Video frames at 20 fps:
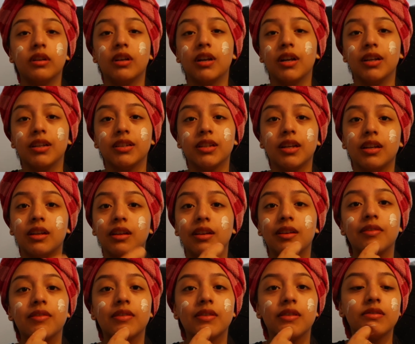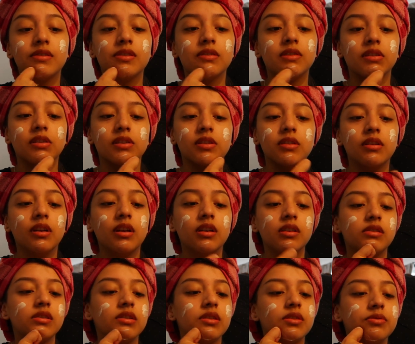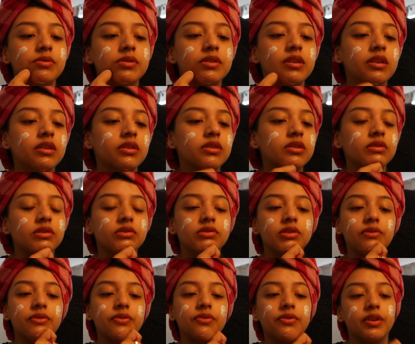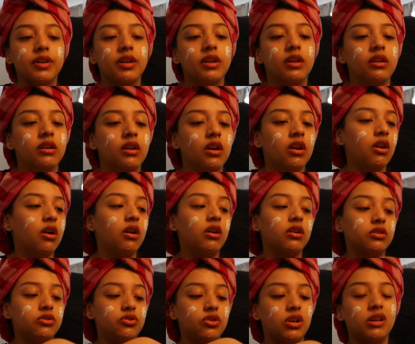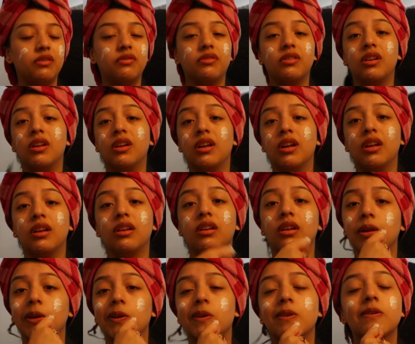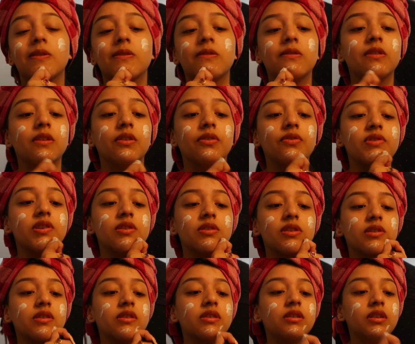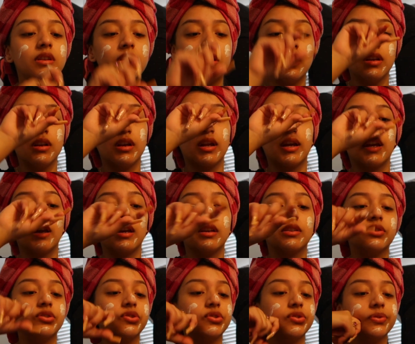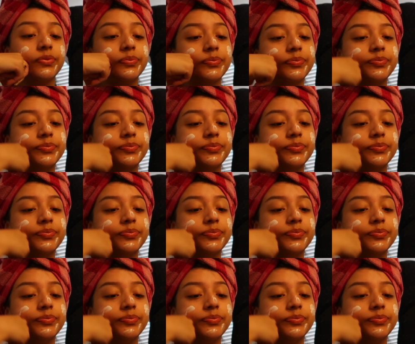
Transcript: Guys, I didn't even get to talk to you guys. It was like such a freaking long drive. Like, I felt literally like ages.